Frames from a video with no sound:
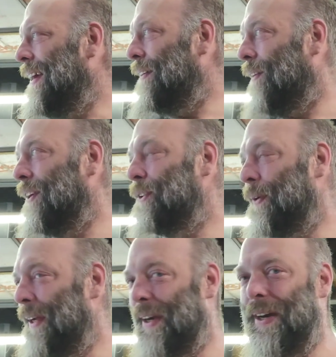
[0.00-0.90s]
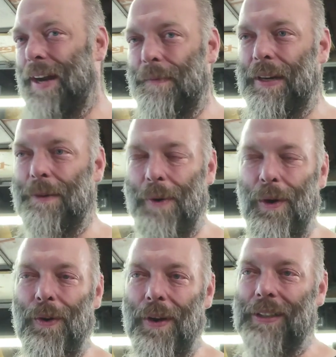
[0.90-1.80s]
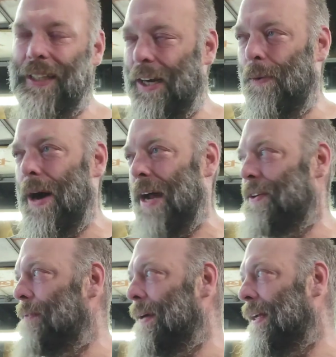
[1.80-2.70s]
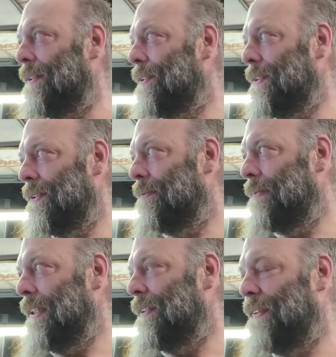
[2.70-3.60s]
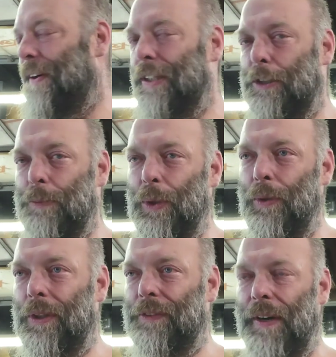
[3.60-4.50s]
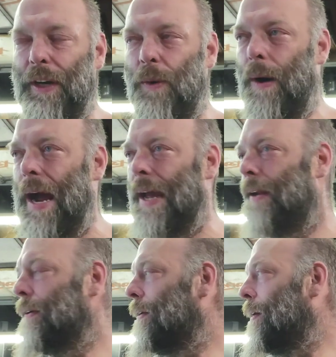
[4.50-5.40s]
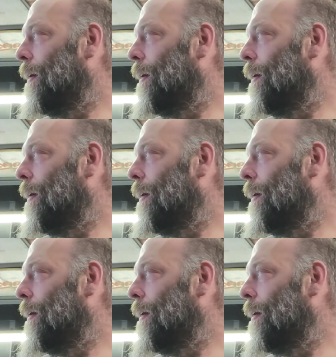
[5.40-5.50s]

it runs really good. I mean, the motor runs like a watch. I mean, it's very smooth. It's very quiet.